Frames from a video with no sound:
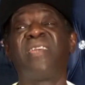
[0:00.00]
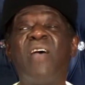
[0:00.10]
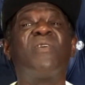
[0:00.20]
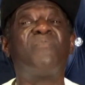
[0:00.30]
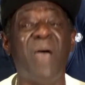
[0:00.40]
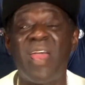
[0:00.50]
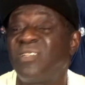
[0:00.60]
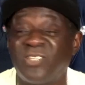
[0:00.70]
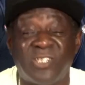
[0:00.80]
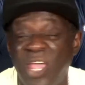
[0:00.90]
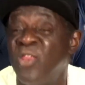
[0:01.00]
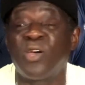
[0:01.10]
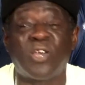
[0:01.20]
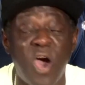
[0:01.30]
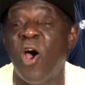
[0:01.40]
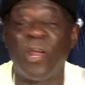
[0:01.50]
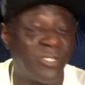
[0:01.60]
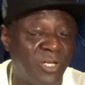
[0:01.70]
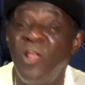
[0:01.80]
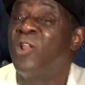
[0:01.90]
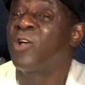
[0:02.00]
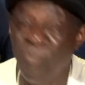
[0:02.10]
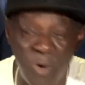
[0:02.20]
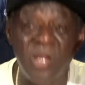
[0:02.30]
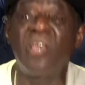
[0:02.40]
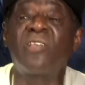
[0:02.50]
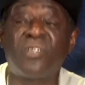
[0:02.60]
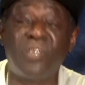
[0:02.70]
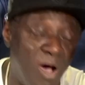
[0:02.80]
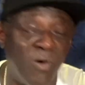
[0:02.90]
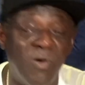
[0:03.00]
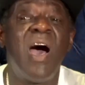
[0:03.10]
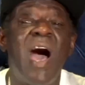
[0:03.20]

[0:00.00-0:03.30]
just get in the cars. Come on, let's go. I